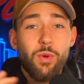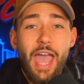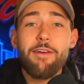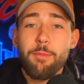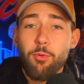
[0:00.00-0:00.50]
we
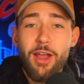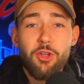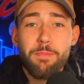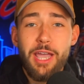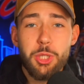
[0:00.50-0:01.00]
have a brand
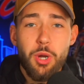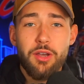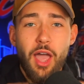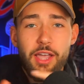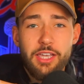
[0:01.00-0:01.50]
new
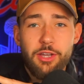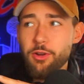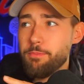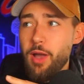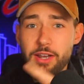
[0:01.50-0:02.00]
Patreon, not
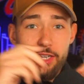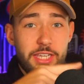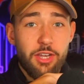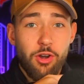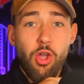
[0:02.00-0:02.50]
here, but
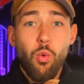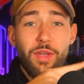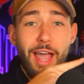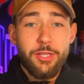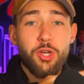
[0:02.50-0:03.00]
here.
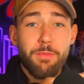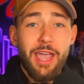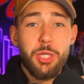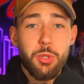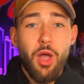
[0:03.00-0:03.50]
We got two
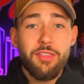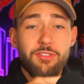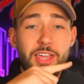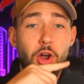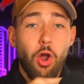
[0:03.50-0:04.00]

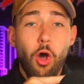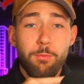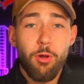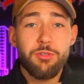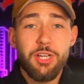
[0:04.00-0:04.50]
Patreons in our all
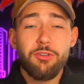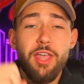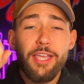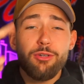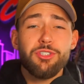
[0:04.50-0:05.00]
pro tier.
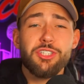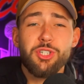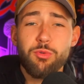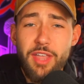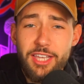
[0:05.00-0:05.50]
Thank you,
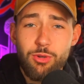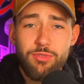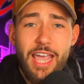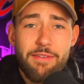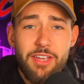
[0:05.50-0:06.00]
Cisco. Thank you,
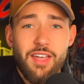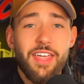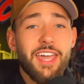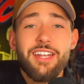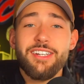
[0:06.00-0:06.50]
David.
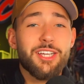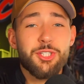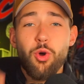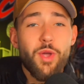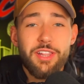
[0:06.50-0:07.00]
They get an
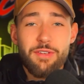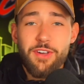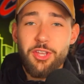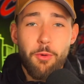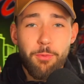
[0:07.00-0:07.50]
additional weekly
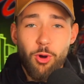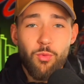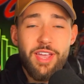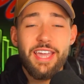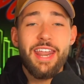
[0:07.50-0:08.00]
video per
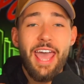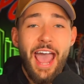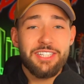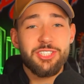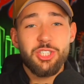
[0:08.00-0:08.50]
week and
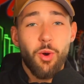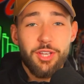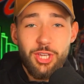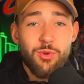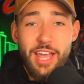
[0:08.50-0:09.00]
access to our
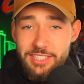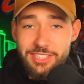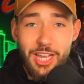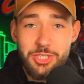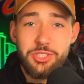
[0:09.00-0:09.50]
Q&A
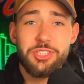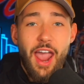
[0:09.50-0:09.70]
sessions.